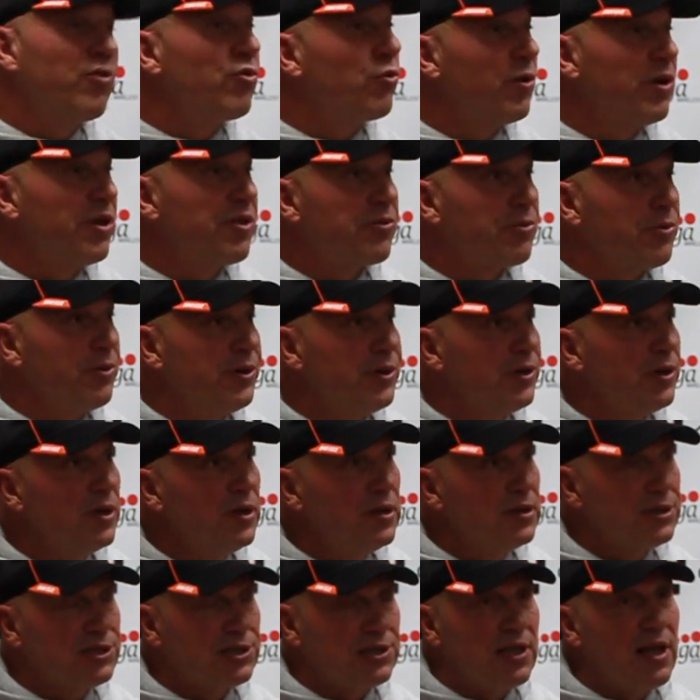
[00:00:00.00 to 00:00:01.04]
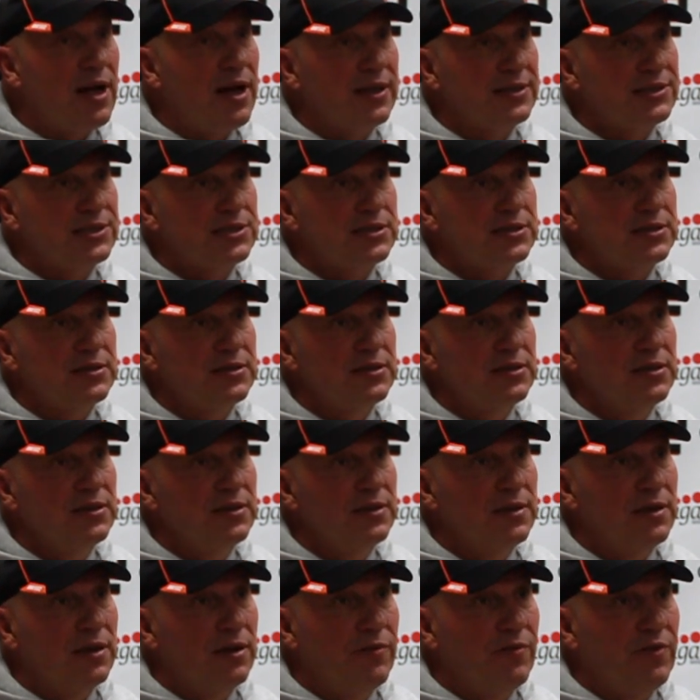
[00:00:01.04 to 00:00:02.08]
23 slots
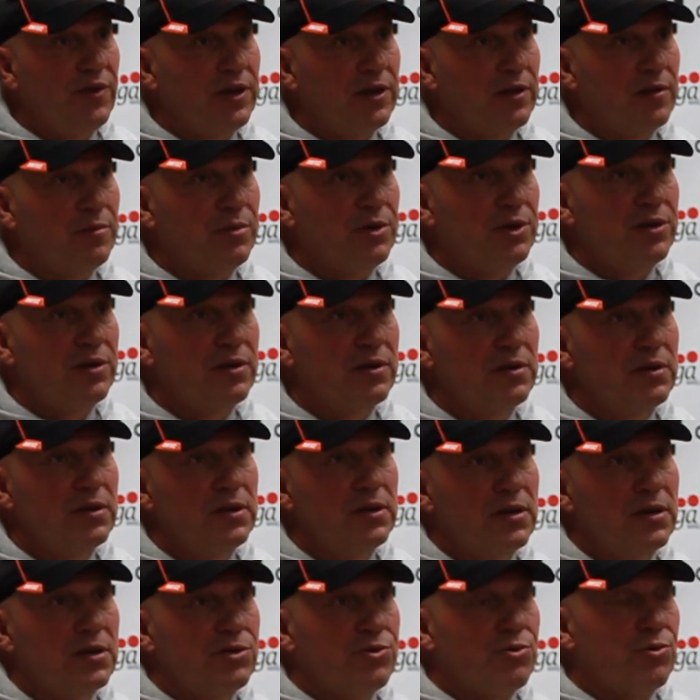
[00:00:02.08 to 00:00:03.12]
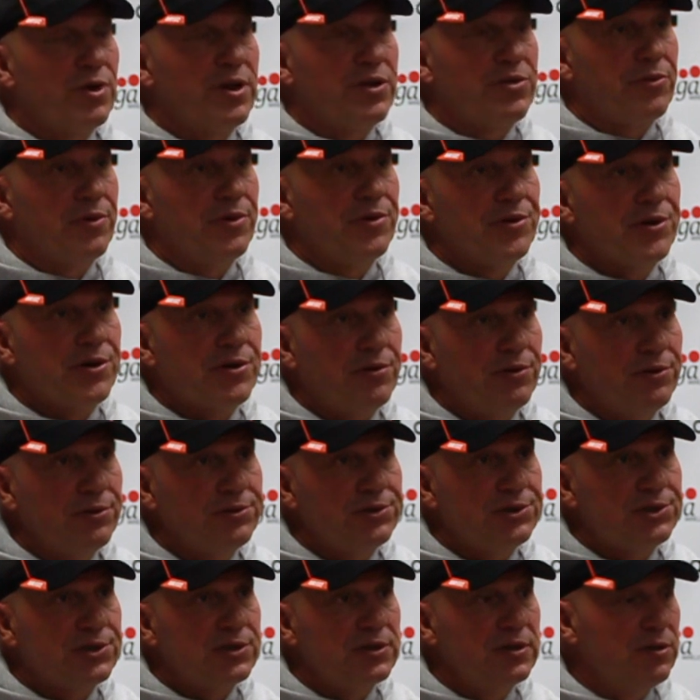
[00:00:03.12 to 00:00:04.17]
available, 23
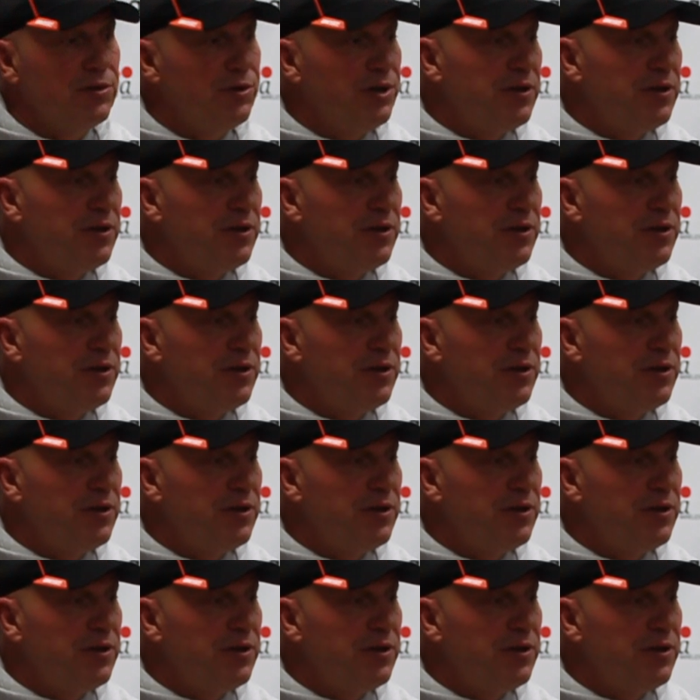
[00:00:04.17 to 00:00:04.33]
recruits.